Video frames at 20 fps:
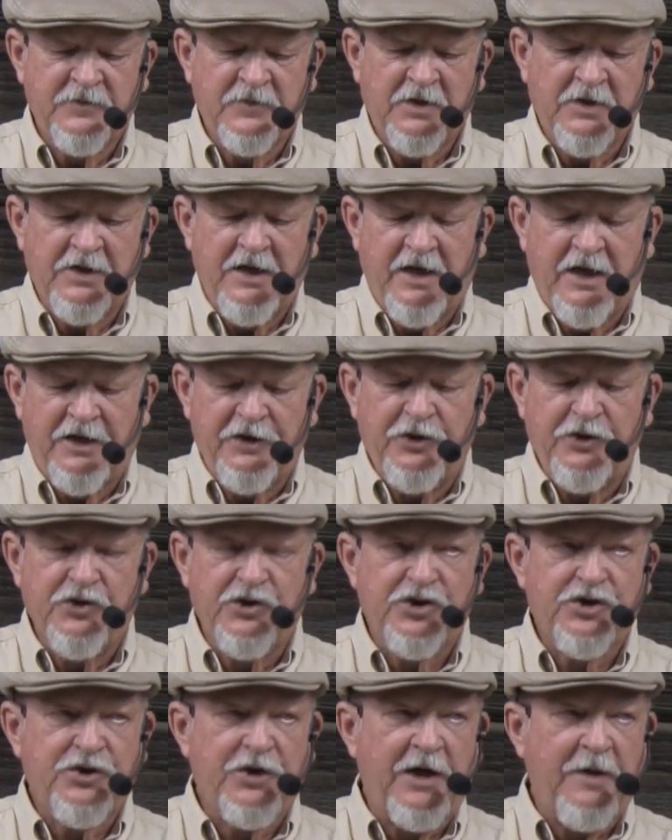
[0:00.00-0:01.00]
Now, I use
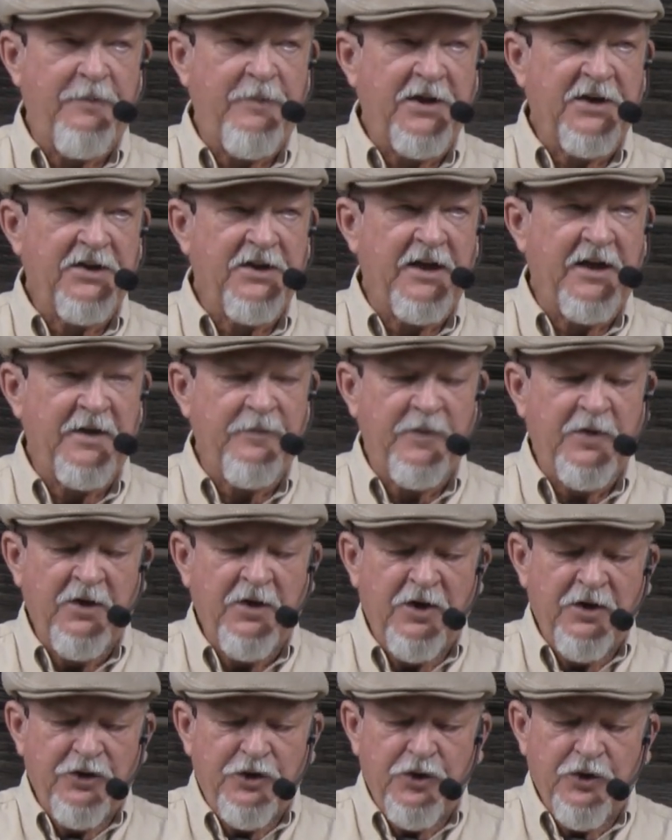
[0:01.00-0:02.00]
strapping tape.
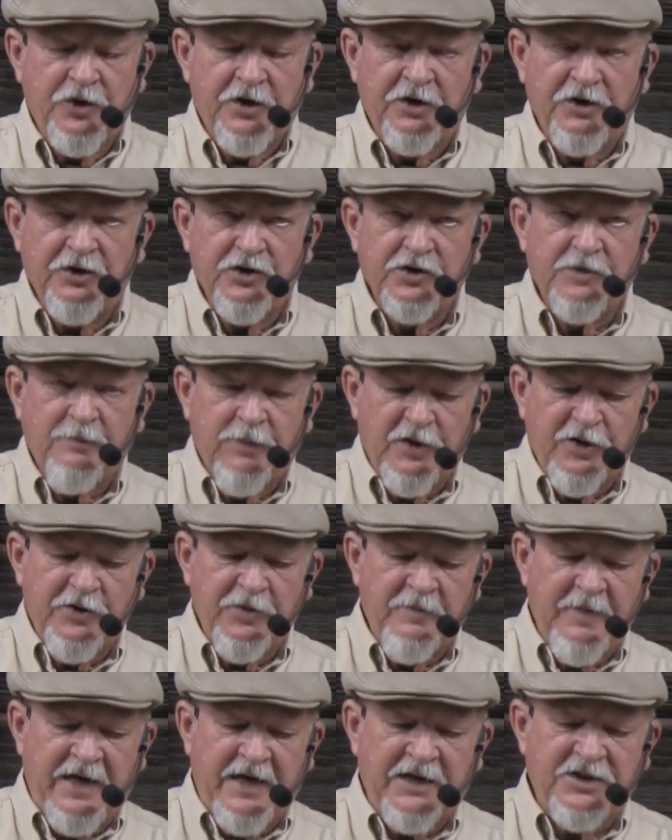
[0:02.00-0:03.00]
You can use blue
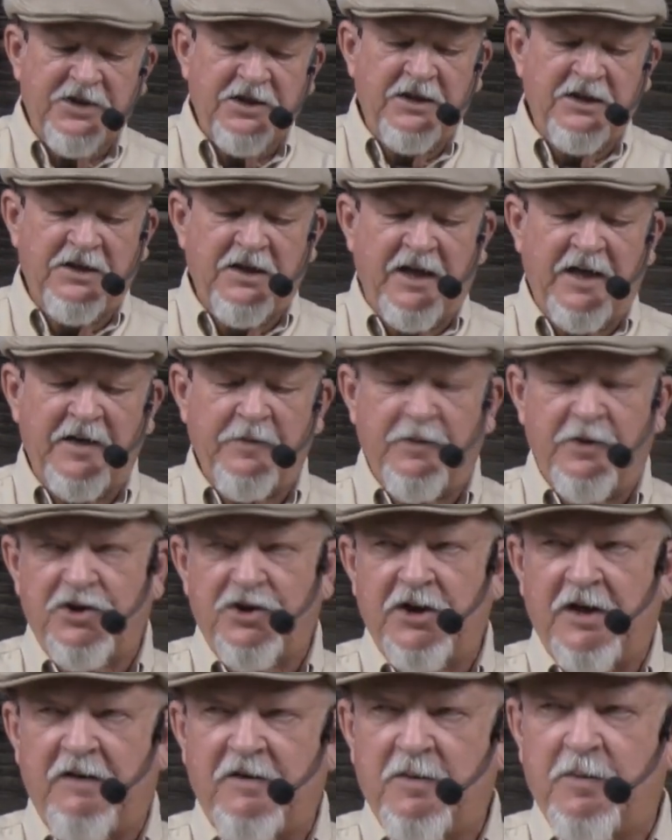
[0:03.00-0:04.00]
masking tape, but you
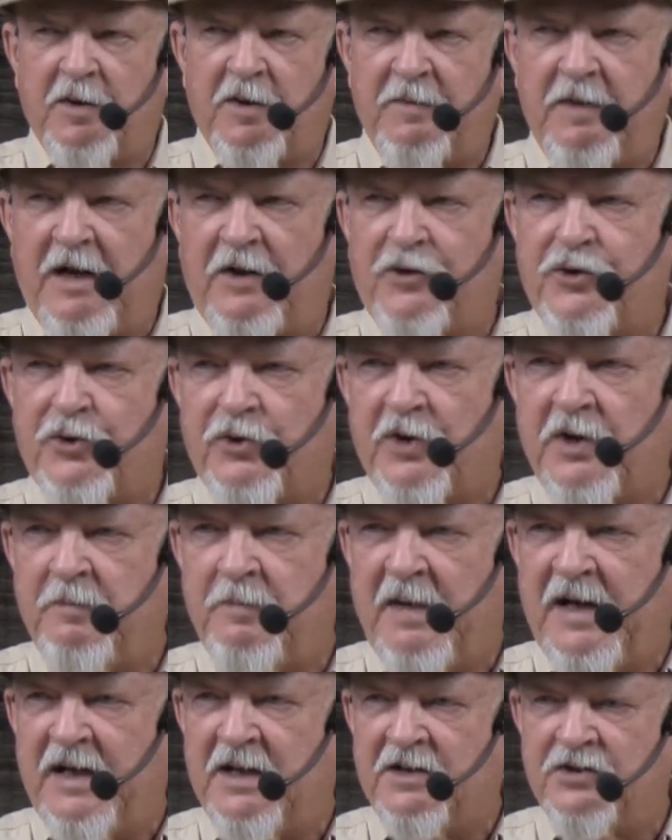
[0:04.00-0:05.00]
have to put about 3
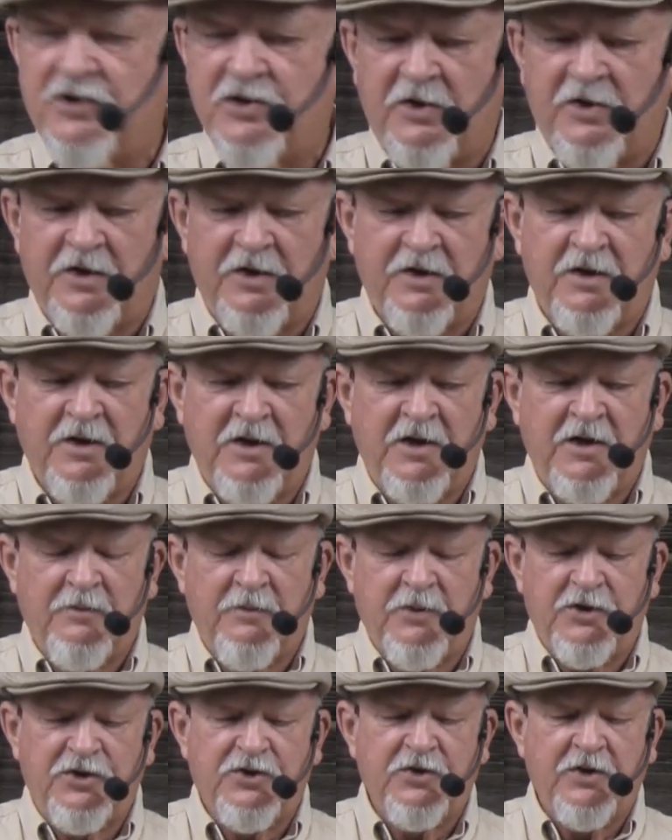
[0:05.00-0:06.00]
bands on it.
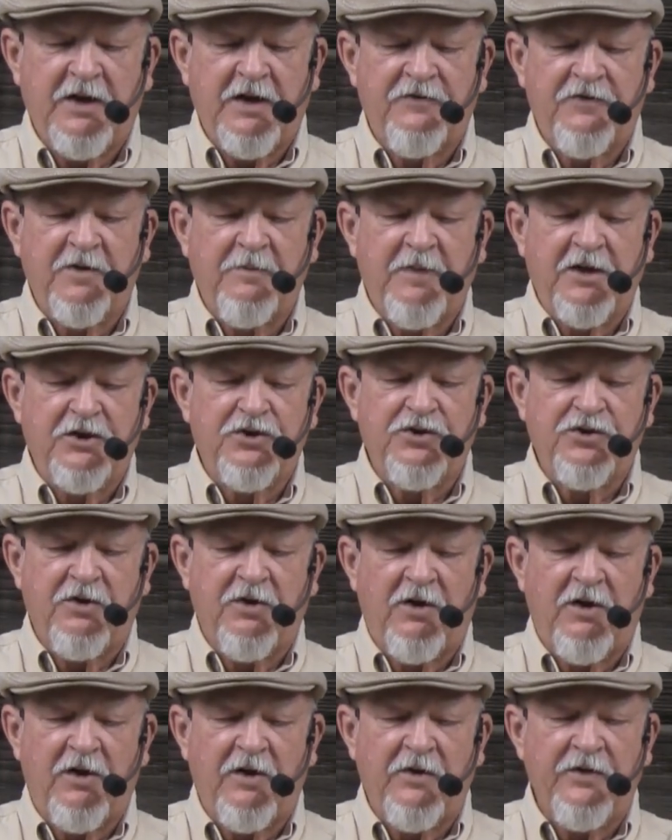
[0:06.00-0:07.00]
But you have to make sure
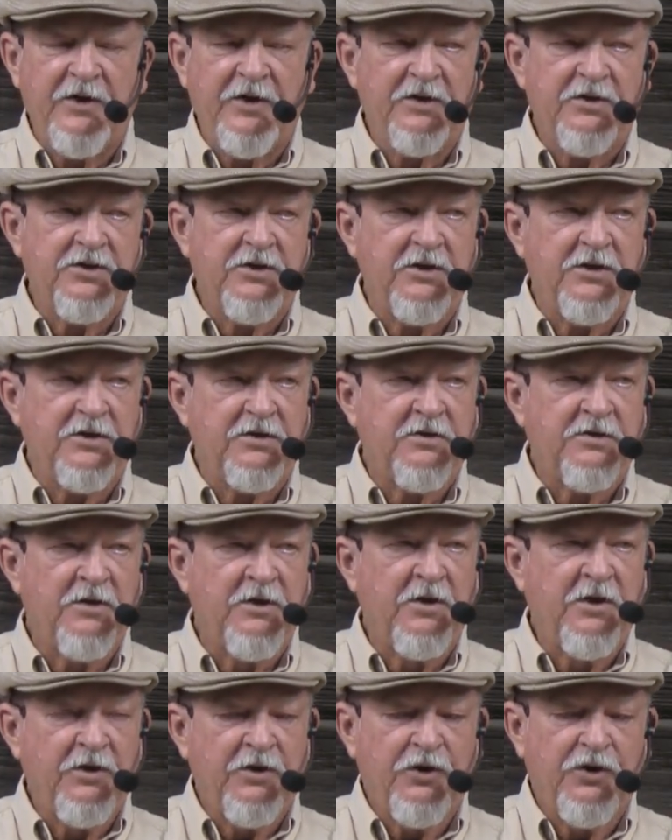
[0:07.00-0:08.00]
all this is
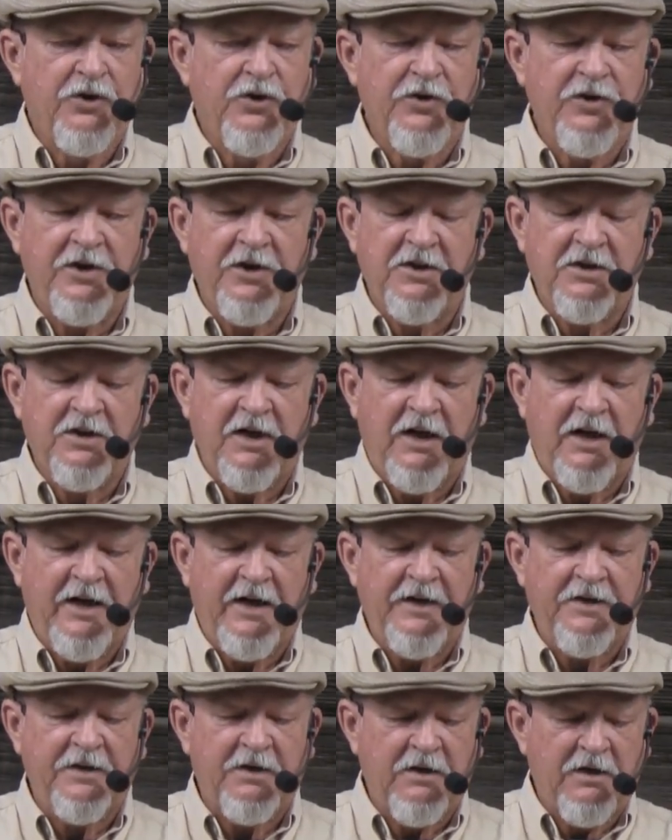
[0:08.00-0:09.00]
good and
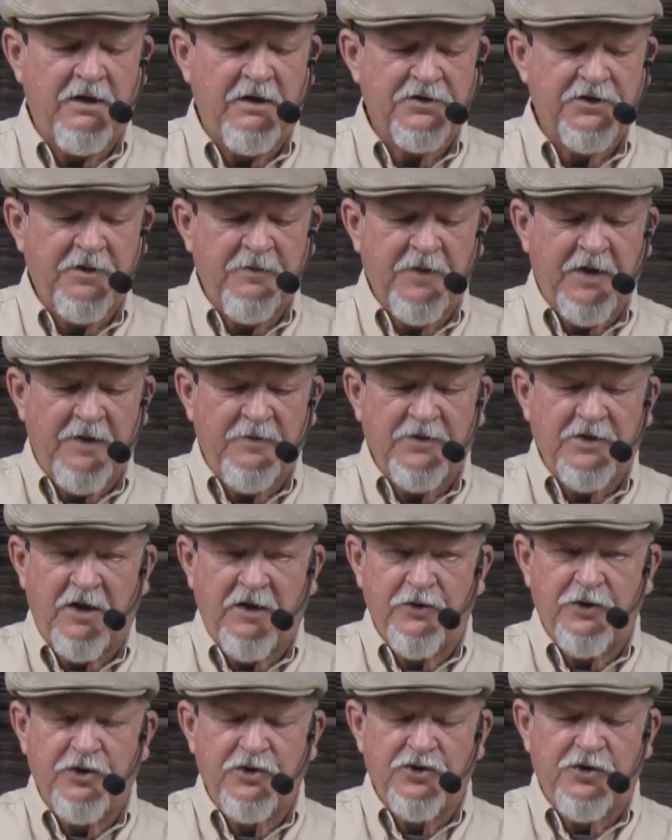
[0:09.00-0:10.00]
tight. Sometimes I'll
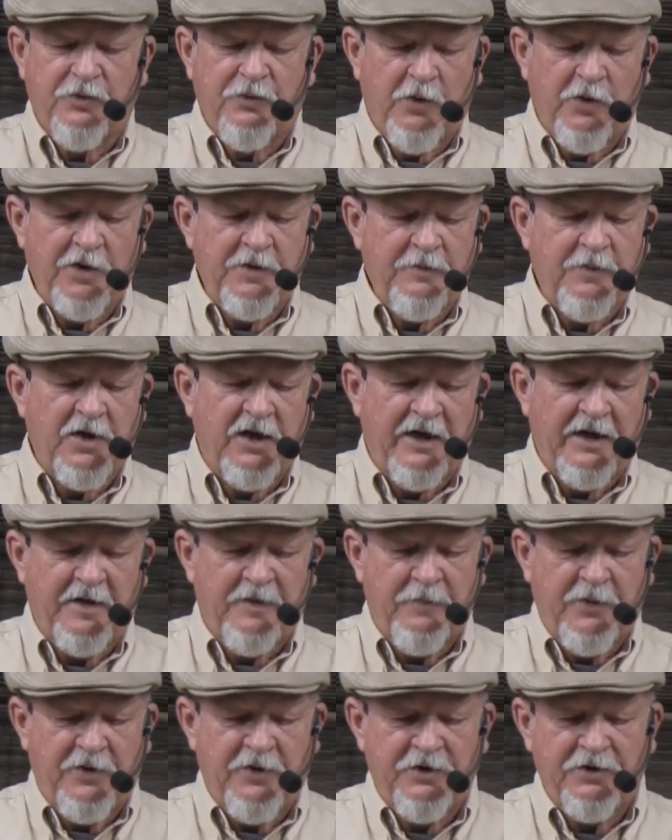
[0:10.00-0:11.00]
use a worm clamp
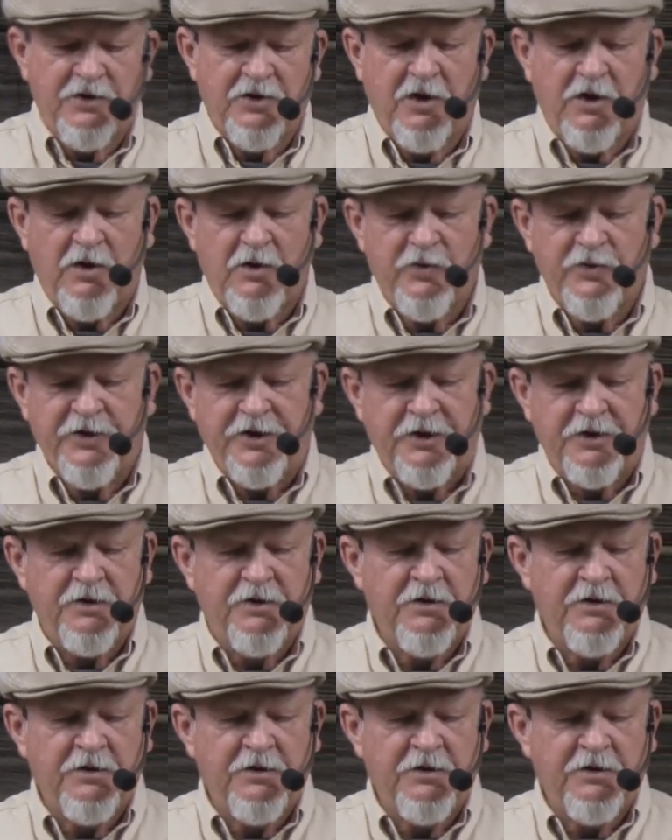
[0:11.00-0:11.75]
on it to hold it.